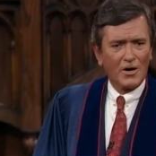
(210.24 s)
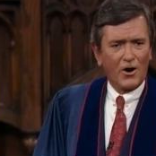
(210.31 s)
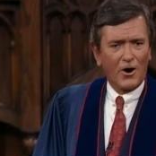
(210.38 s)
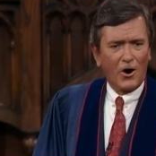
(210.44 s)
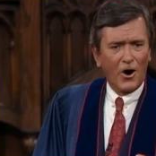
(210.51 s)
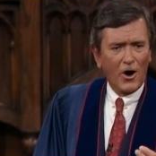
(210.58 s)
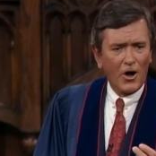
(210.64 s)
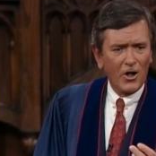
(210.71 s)

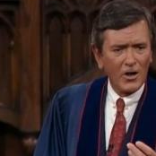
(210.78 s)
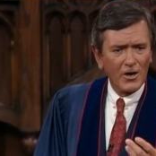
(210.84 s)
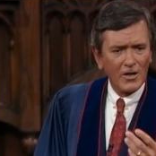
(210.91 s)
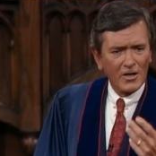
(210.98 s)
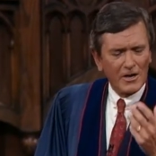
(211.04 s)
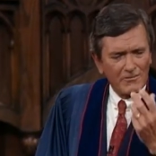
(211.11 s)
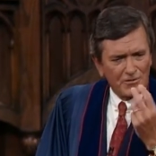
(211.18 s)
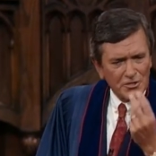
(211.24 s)

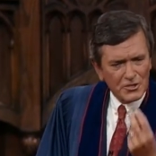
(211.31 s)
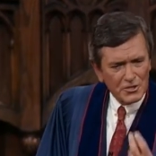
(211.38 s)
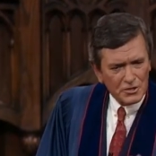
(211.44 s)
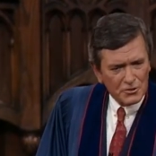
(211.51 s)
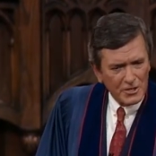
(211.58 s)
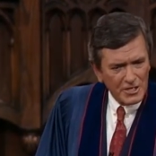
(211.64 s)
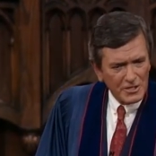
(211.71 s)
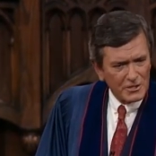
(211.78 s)
All of the
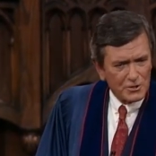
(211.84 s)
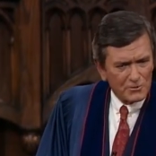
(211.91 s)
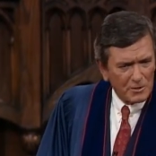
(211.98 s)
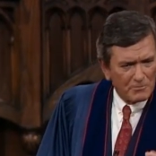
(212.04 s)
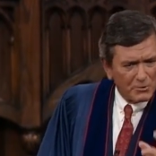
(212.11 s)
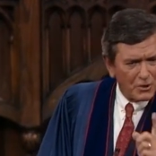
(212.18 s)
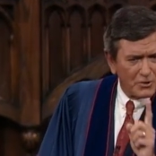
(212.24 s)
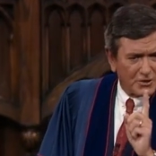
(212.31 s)
strings were
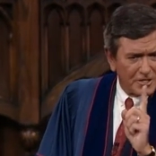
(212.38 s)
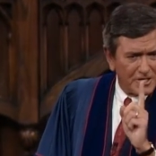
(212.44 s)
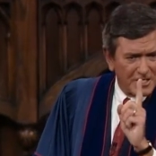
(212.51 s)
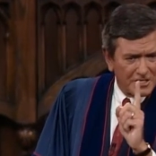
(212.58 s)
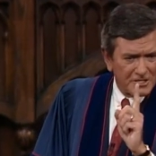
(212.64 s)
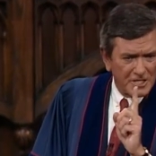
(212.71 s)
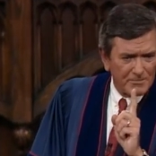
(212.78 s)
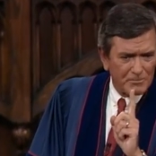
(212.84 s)
broken
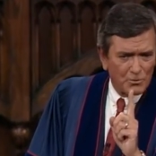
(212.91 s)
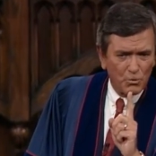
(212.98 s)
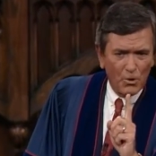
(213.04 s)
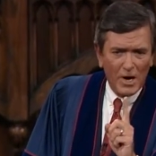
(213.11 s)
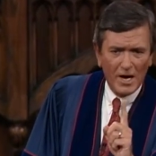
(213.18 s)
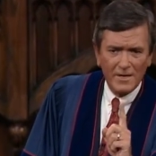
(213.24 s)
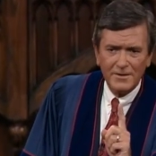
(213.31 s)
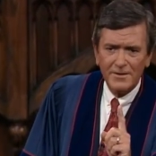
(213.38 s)
except
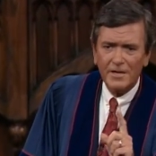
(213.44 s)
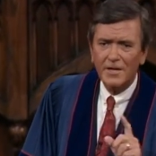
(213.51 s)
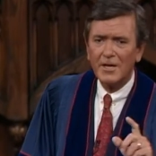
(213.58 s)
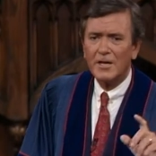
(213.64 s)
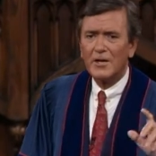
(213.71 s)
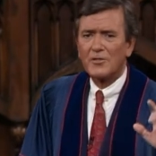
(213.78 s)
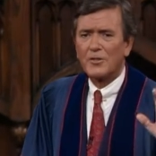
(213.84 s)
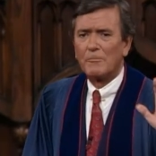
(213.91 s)
one.
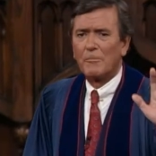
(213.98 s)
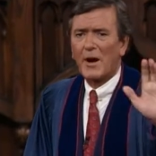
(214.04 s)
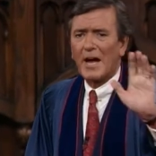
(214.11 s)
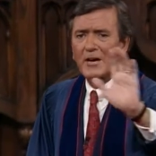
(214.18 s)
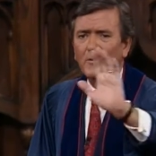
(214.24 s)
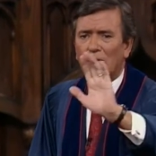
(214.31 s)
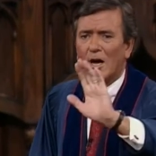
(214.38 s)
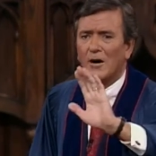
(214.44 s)
The
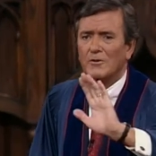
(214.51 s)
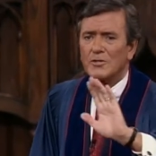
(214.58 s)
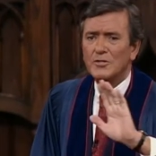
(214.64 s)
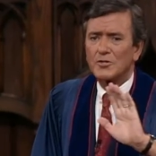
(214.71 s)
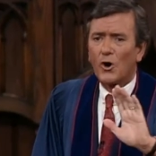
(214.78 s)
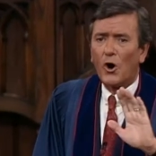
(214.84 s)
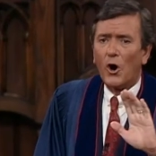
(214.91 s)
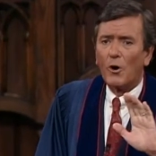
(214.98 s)
background is
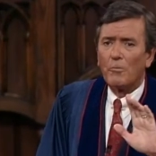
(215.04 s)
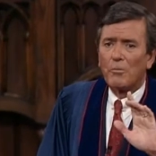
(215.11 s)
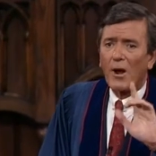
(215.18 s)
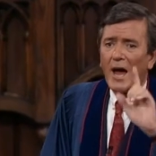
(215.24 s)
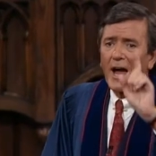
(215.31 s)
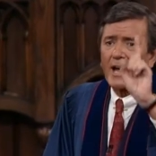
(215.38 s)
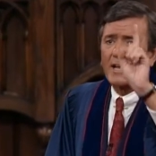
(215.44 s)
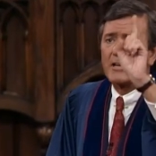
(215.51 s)
all
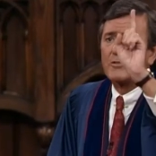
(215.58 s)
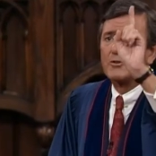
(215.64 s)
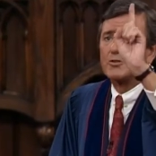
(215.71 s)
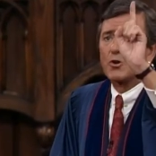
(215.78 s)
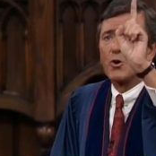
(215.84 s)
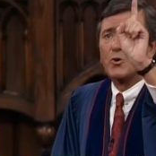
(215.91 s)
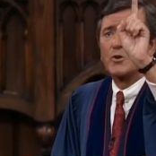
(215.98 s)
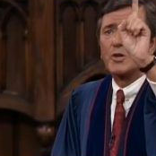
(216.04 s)
black, and there's
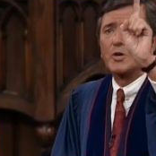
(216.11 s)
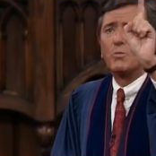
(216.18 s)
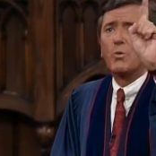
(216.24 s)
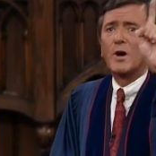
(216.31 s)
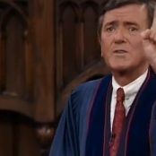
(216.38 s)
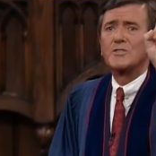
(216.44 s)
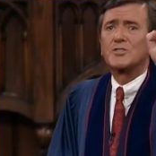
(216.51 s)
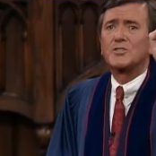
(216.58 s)
only
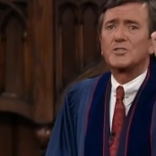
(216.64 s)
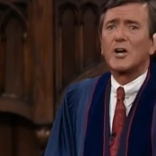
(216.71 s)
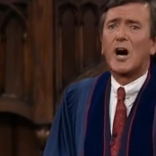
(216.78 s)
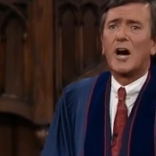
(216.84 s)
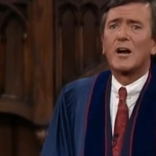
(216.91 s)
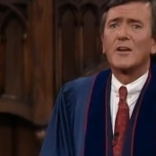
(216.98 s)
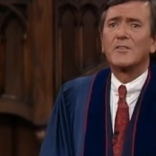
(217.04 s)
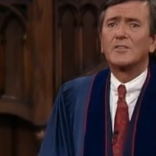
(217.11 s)
one
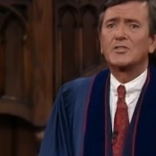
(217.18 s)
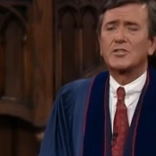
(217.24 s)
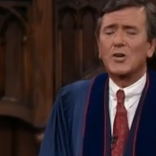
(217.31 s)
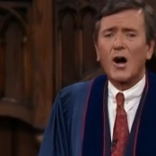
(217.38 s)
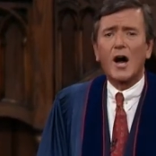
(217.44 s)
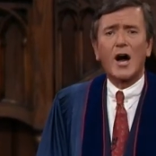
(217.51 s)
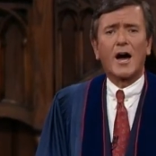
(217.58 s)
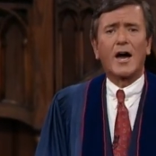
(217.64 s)
star in the
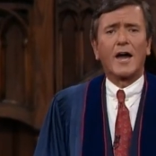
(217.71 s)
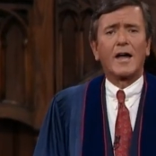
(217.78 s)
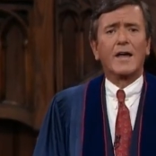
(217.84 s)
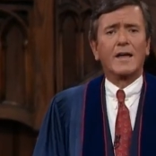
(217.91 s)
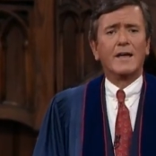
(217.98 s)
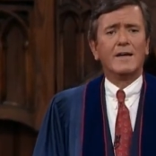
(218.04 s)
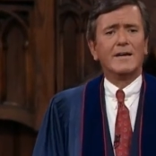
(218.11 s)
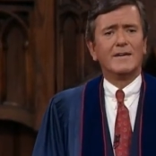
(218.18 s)
sky.
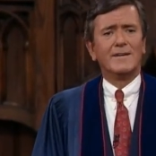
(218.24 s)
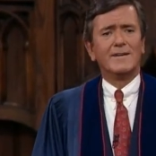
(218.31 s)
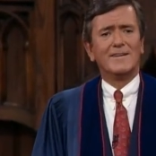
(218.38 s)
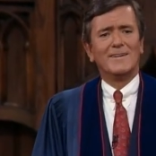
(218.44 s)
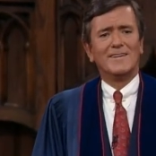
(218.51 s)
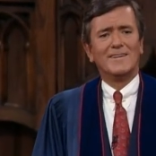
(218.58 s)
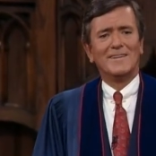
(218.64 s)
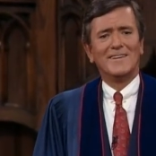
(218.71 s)

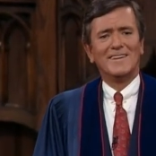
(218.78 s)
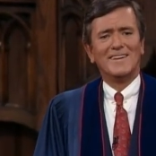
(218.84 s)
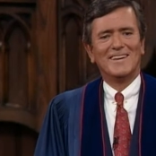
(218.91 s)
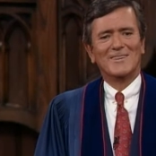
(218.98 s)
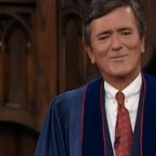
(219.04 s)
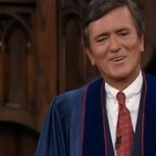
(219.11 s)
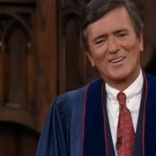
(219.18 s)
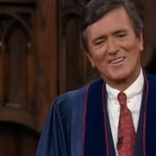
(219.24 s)

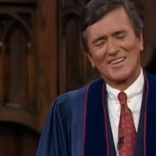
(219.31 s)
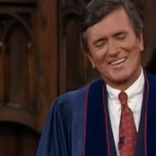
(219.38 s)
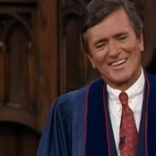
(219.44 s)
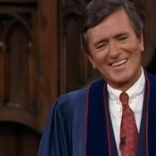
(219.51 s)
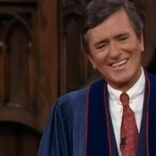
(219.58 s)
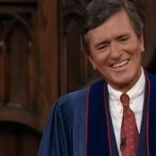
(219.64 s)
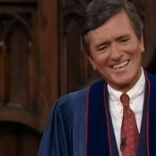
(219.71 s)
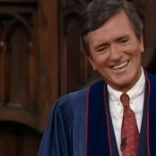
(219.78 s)
And one of the
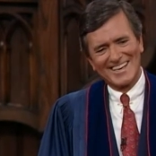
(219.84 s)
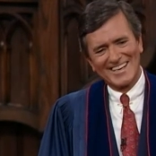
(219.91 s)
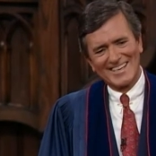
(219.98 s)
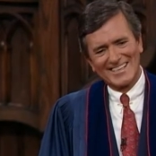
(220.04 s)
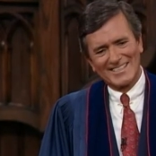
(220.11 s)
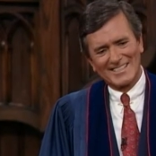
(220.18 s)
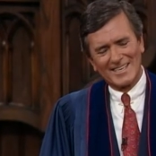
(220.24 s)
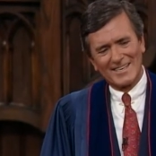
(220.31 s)
cleaning
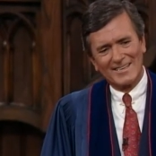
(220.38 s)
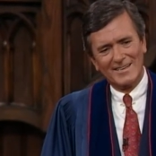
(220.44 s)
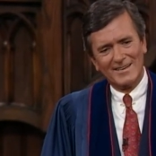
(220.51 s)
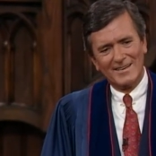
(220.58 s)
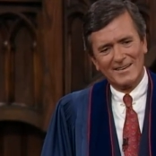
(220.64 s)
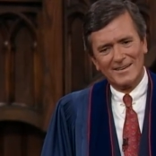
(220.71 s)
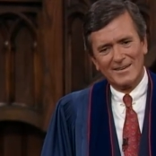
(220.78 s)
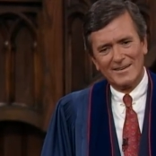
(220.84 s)
ladies said,
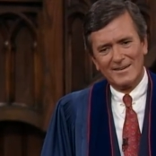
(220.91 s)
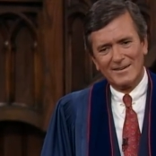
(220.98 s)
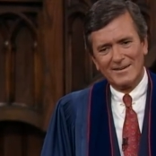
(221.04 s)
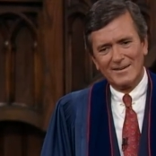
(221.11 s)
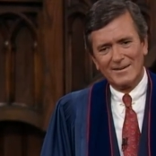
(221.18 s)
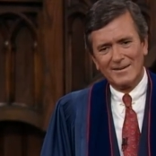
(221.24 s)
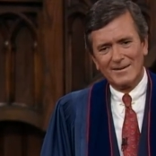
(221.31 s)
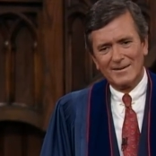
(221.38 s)

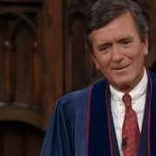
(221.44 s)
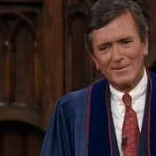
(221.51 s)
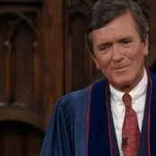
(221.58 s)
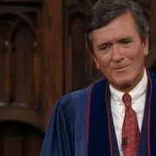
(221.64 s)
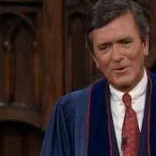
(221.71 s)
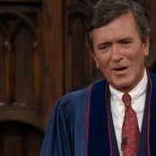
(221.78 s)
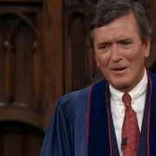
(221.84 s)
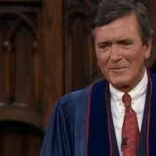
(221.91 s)

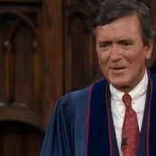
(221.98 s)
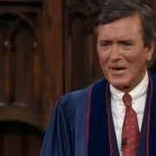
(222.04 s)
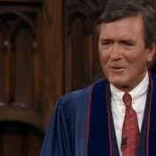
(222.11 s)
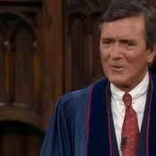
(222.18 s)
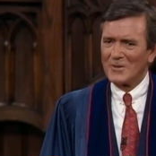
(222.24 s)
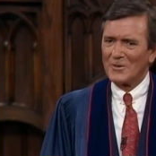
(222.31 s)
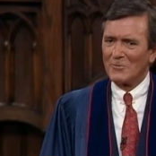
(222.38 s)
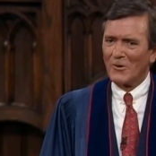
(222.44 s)
Blimey, I
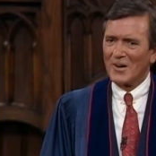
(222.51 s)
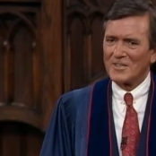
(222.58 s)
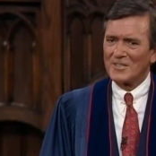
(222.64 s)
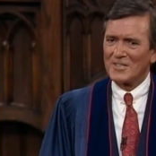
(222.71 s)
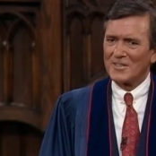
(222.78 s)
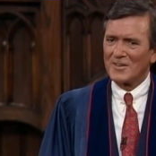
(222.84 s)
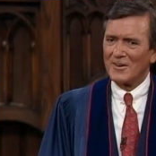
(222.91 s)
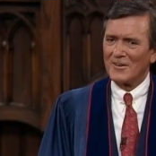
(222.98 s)
wonder why she
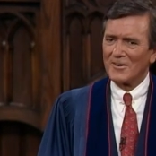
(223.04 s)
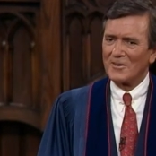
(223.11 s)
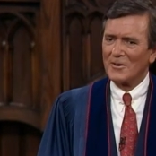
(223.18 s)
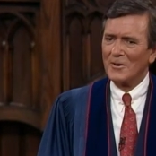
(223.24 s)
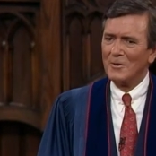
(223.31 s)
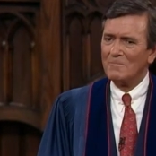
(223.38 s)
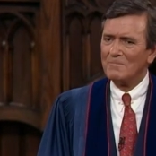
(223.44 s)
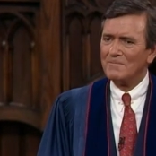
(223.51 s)
called it
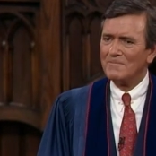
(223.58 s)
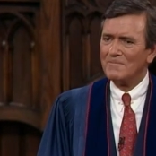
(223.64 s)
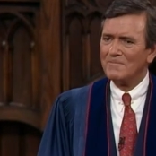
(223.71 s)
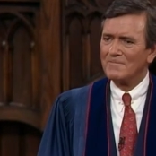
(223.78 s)
hope.